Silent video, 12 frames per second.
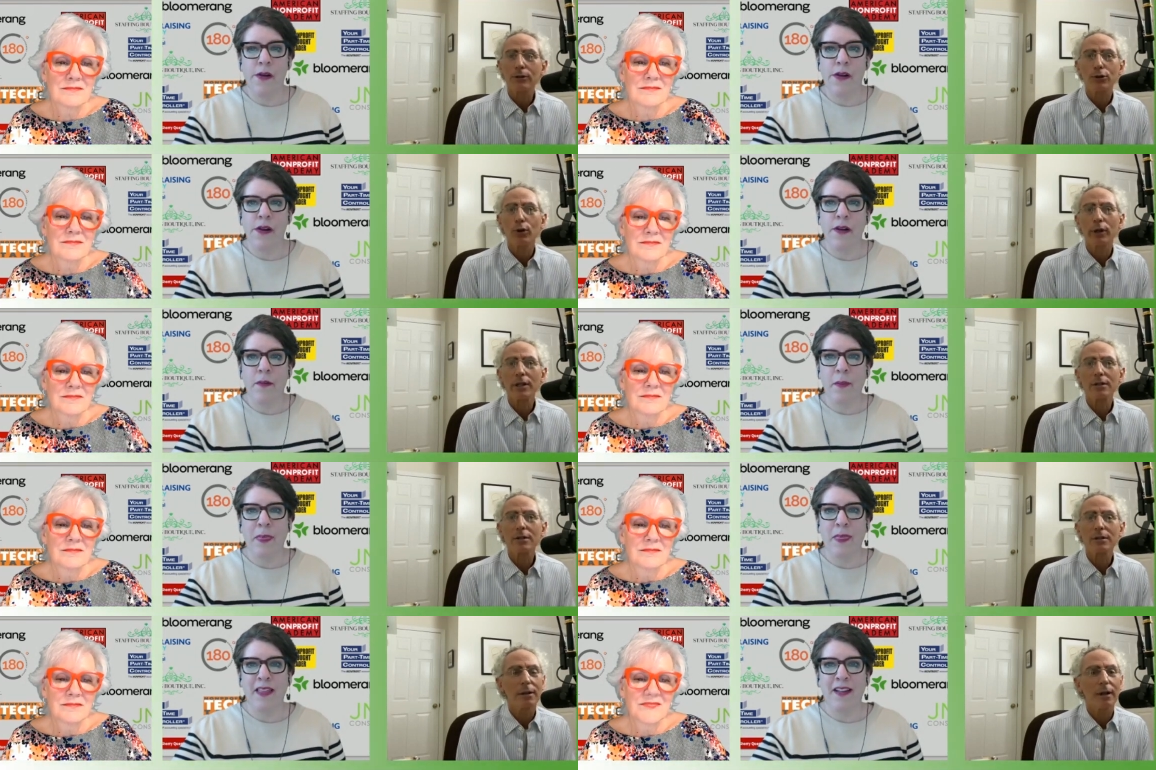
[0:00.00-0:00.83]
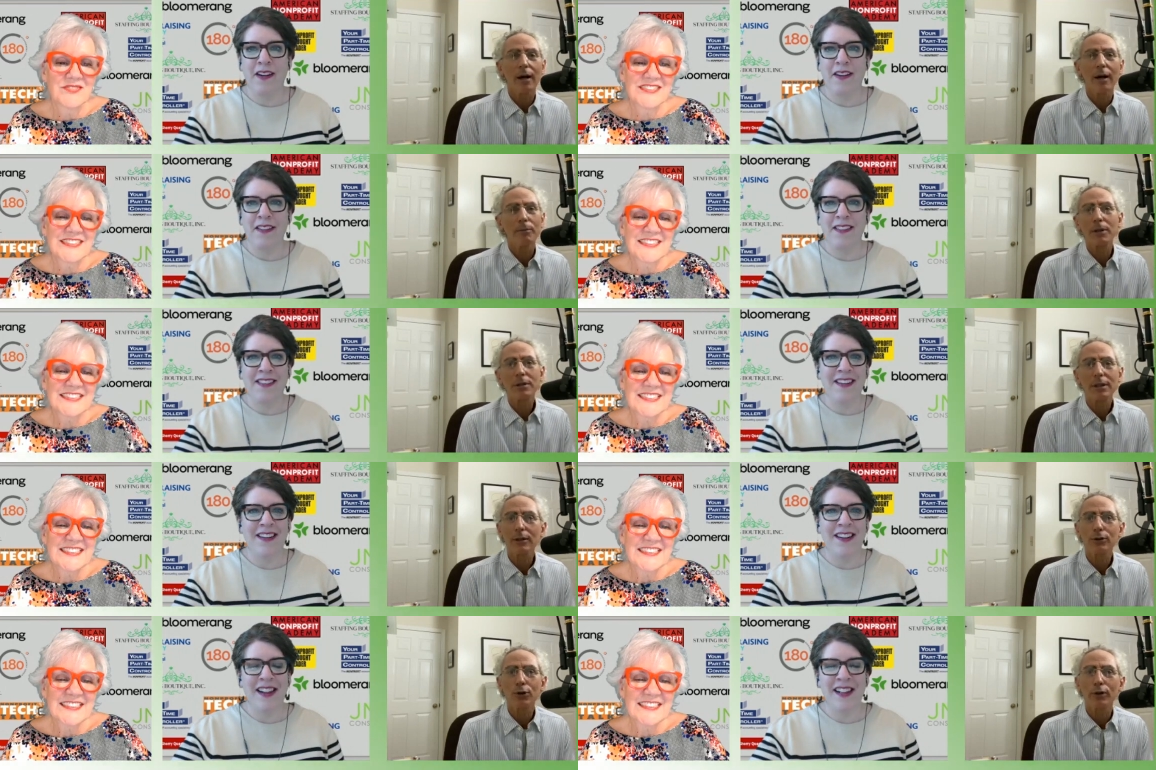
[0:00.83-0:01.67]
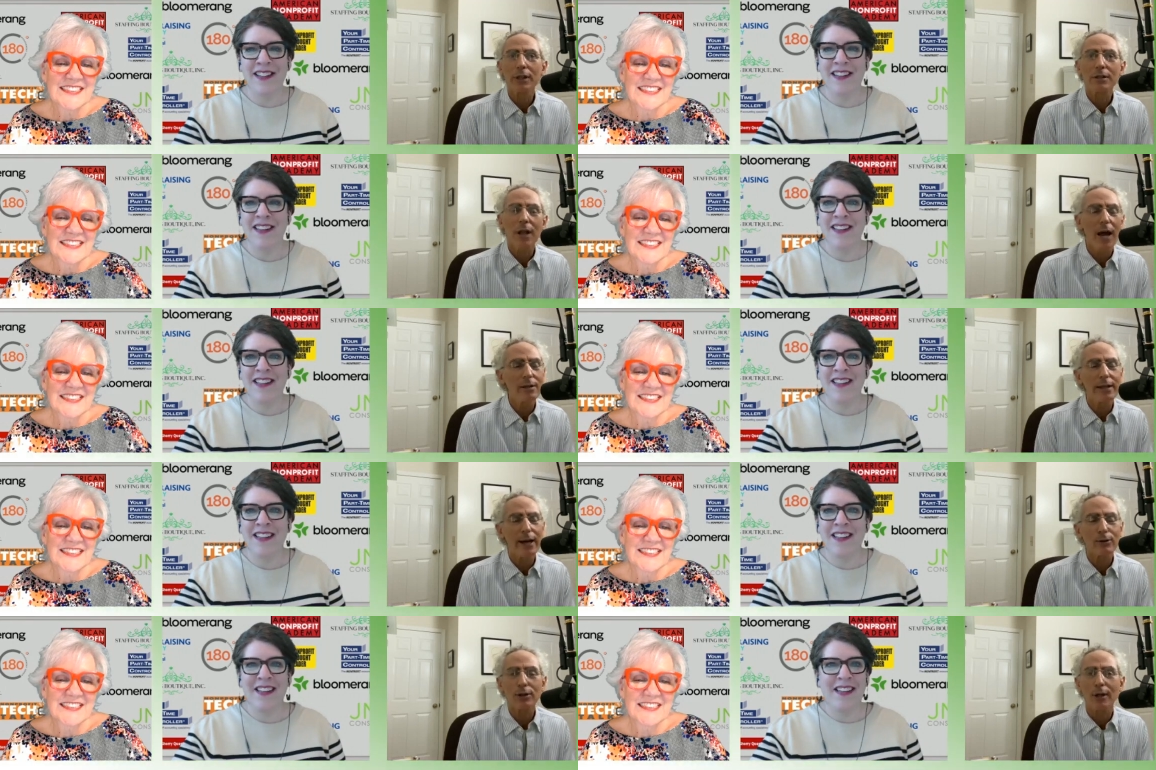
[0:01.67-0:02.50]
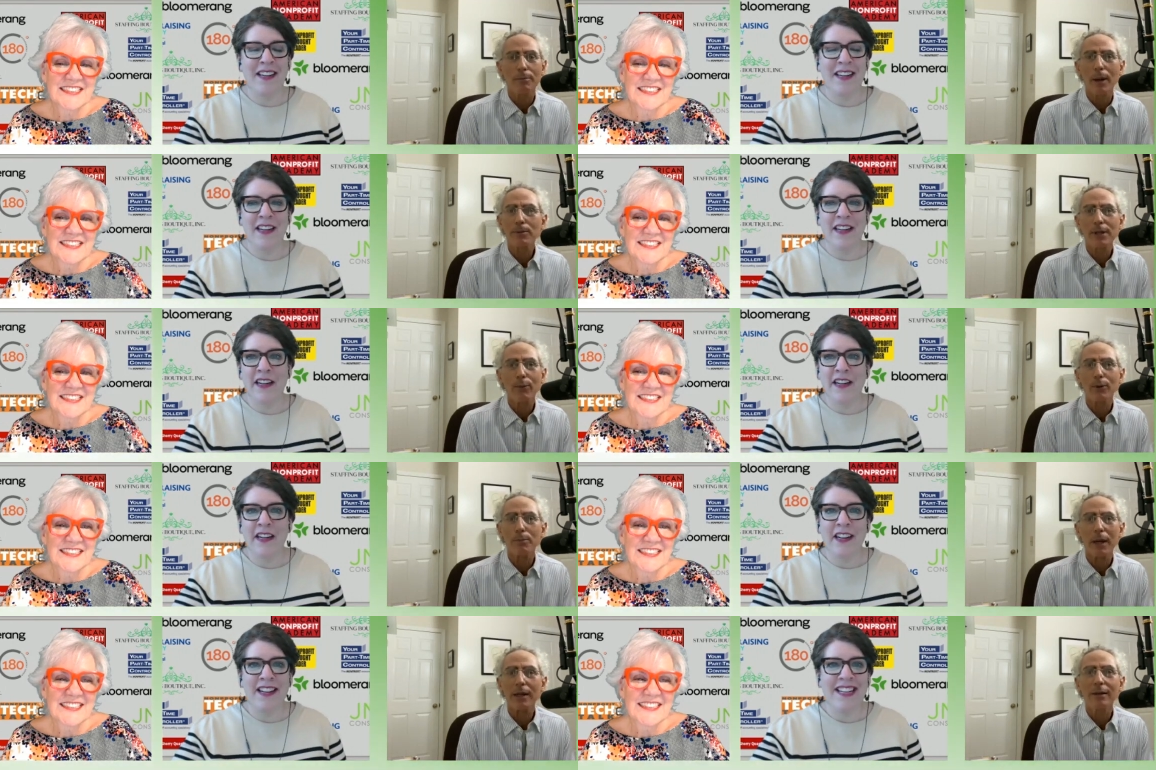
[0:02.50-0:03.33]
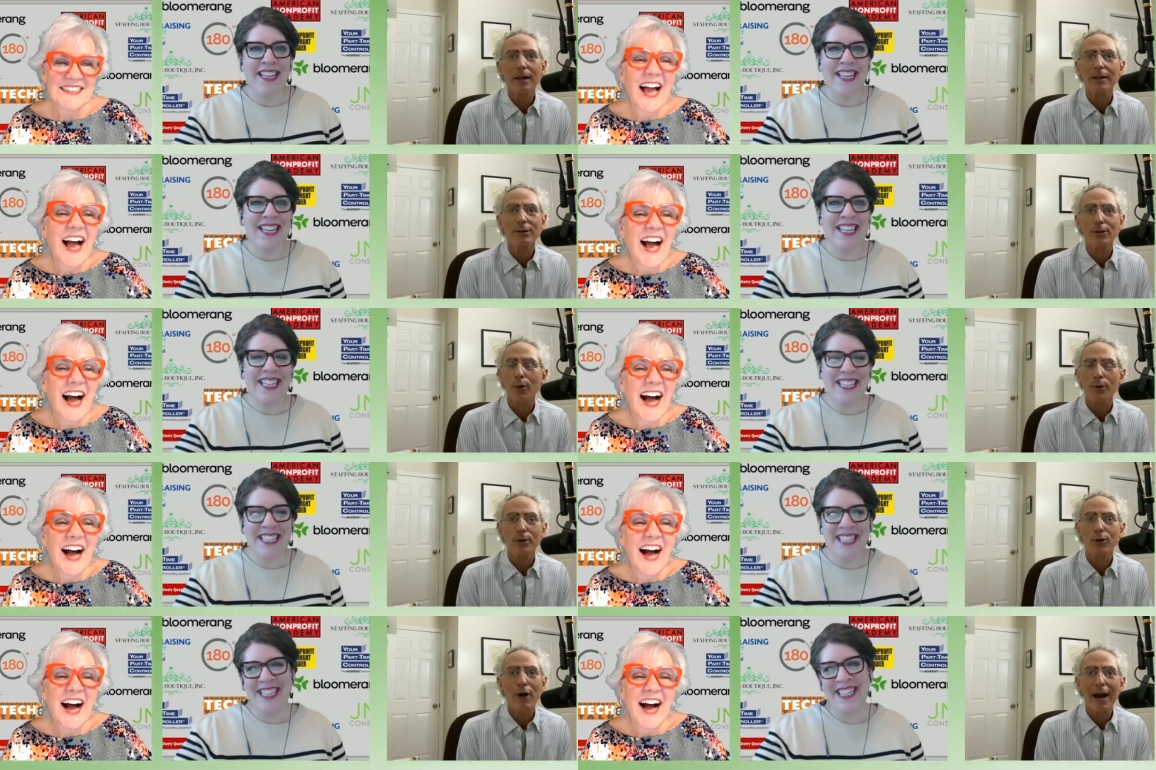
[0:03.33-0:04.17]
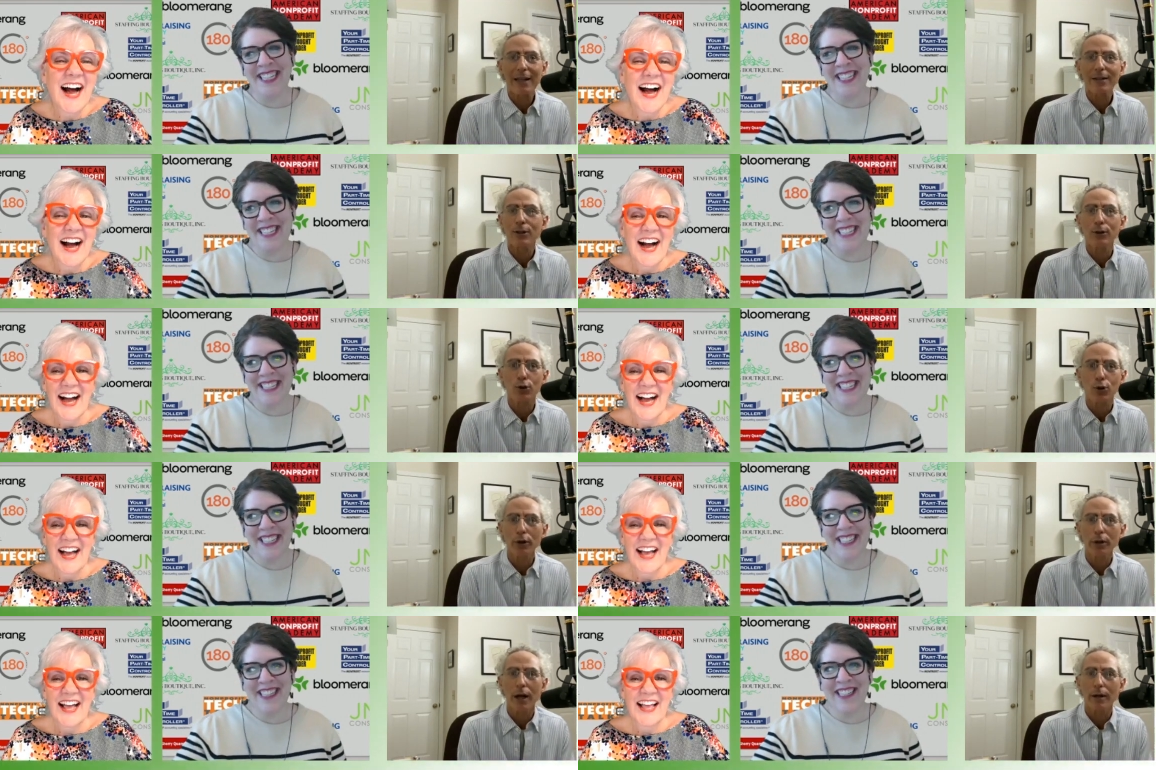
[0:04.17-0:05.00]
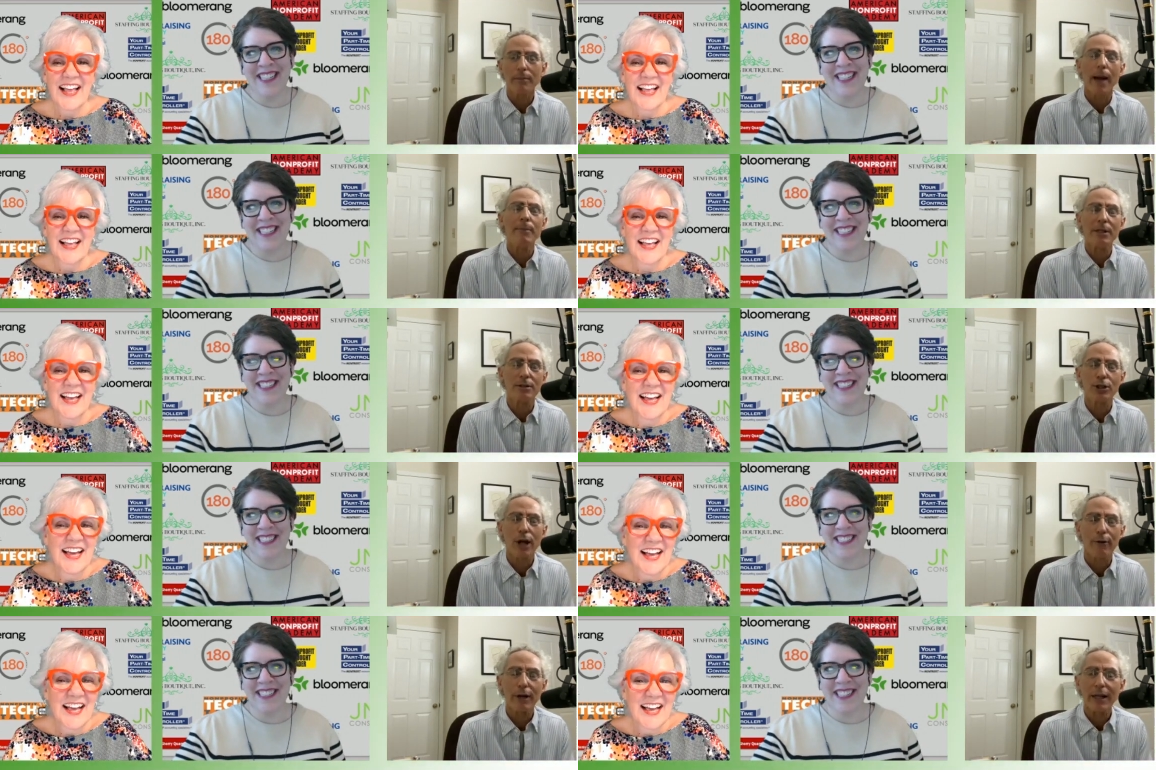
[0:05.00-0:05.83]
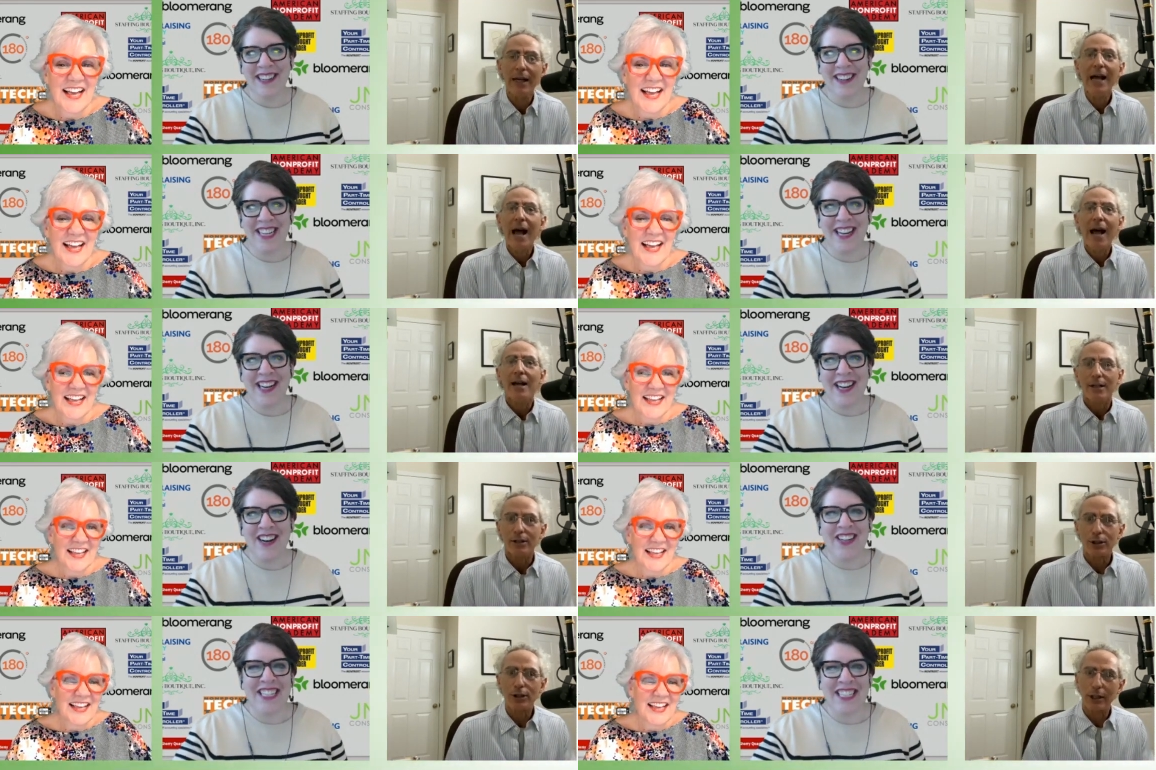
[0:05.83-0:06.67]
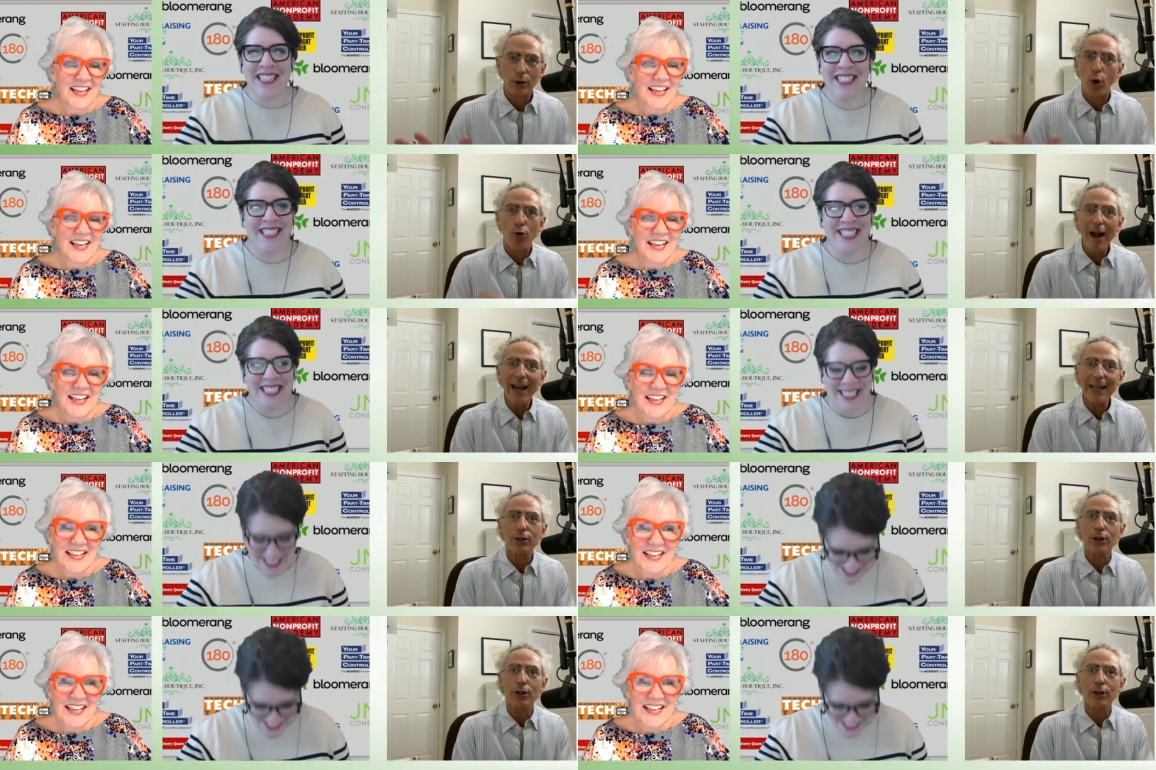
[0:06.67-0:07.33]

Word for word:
Speaker 1: Julia's, uh, I'm going to steal Julia's lines now. She's going to be upset with me. So credit to Julia, uh, I mean, Sherry, credit